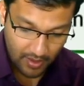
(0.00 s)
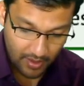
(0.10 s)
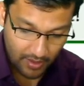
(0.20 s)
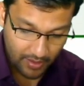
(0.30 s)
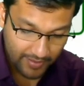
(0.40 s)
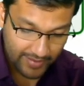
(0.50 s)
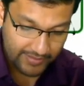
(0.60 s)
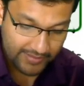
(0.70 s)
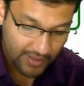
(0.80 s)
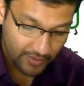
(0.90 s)
All
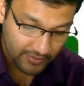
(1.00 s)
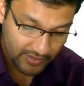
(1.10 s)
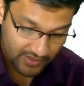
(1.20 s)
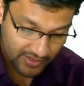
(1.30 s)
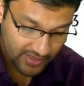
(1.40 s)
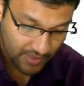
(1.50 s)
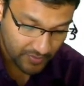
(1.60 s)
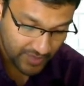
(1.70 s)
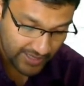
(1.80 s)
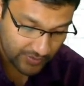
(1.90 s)
right, so just to
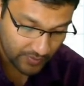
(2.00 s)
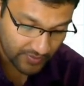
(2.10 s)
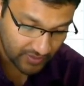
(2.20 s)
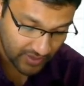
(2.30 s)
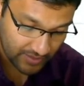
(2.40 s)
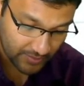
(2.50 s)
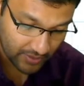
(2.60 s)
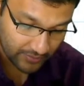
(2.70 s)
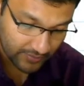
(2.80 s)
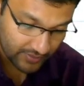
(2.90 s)
summarize what we've learned
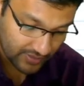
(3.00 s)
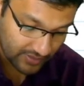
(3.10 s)
about, the